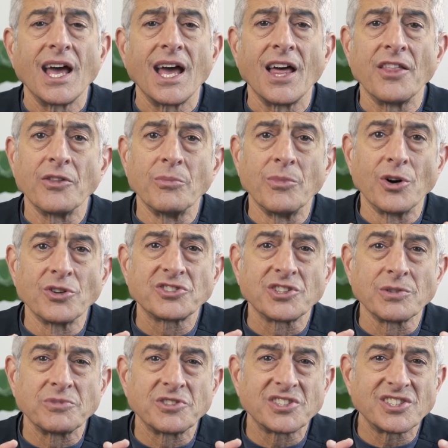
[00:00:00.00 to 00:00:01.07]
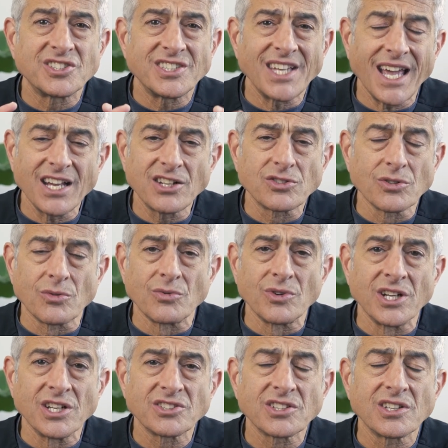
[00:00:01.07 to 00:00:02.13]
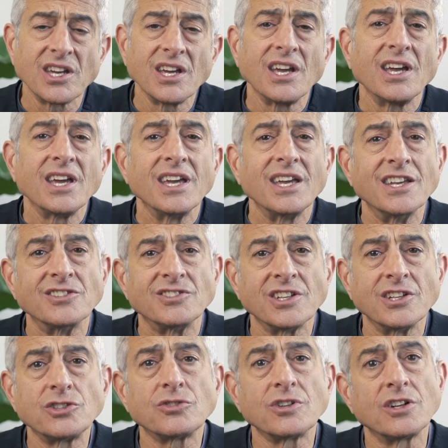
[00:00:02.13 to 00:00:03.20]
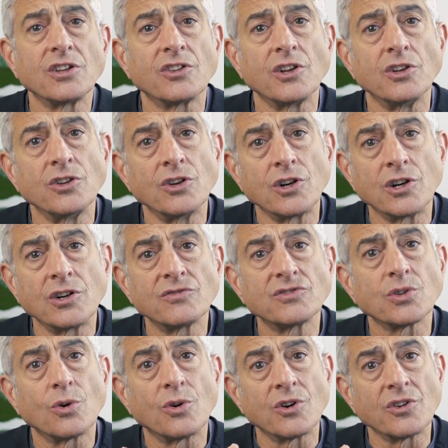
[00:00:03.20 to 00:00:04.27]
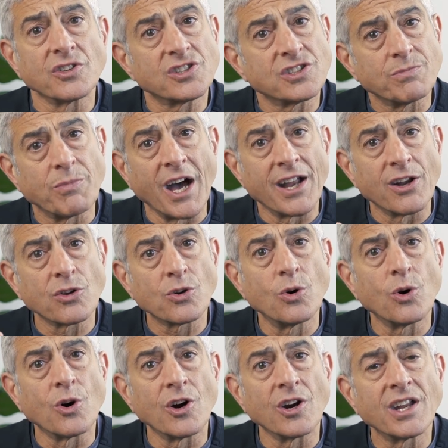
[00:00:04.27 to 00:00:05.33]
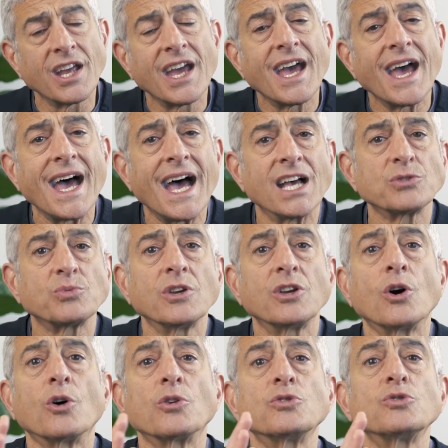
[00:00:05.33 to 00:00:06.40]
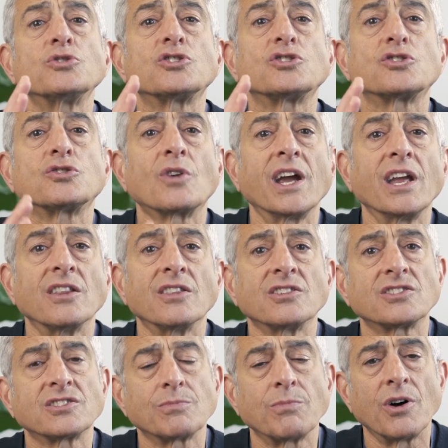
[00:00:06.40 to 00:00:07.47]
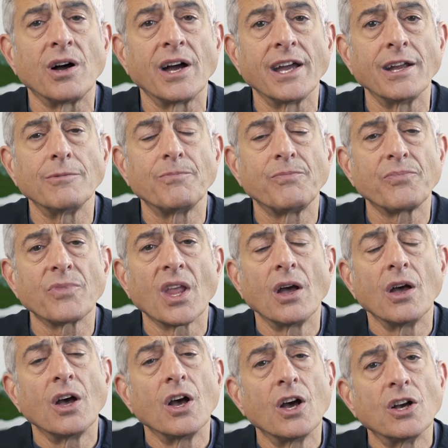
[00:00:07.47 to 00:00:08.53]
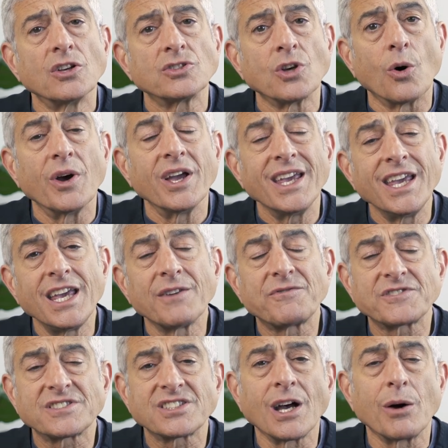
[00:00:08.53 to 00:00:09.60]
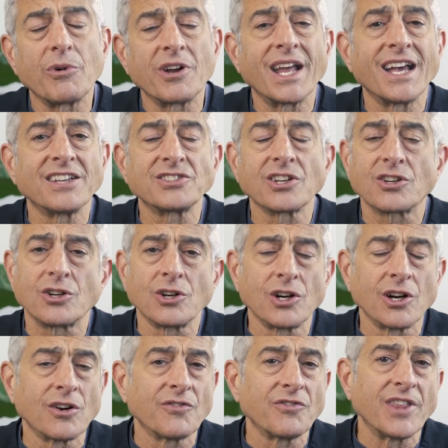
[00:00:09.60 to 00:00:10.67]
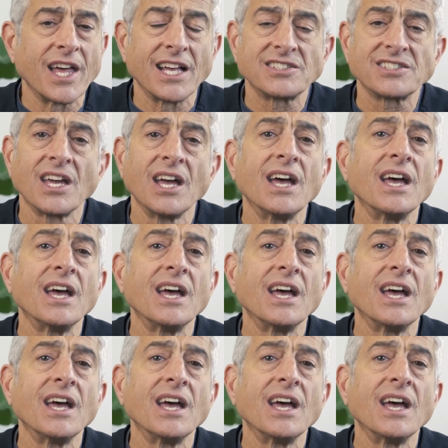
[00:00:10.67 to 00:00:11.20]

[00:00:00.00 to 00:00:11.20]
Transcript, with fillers: and the most substantial risk is injury to the nerves or the spinal cord as we go to straighten the spine. So if someone has a curve that's